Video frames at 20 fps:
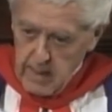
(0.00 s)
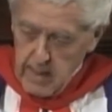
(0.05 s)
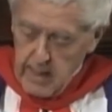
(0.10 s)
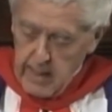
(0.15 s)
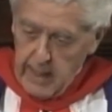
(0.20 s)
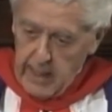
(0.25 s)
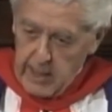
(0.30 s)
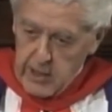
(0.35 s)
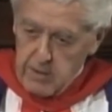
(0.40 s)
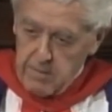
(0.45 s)

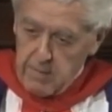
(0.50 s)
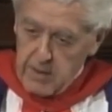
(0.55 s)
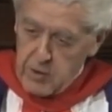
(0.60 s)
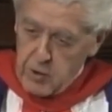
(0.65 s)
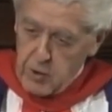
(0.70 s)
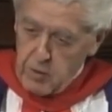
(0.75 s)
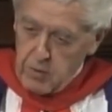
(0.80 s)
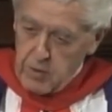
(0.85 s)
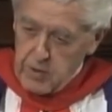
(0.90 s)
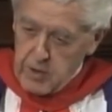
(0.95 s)
and the
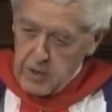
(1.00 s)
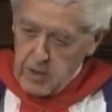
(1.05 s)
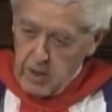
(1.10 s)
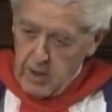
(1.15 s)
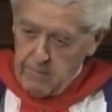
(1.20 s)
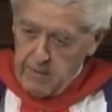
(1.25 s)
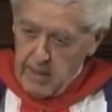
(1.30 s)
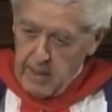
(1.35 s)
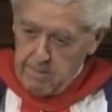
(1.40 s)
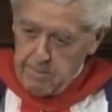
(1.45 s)
maturity of
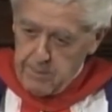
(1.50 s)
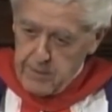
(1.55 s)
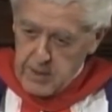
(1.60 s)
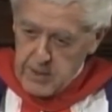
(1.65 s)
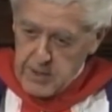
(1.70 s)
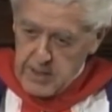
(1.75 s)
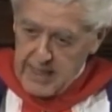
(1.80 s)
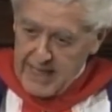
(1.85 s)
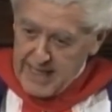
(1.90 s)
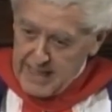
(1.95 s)
our
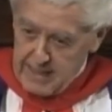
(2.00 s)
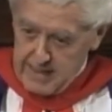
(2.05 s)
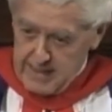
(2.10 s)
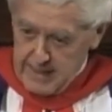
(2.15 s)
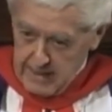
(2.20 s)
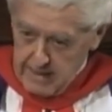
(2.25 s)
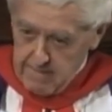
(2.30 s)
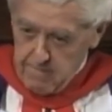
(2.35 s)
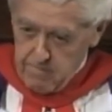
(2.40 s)
personality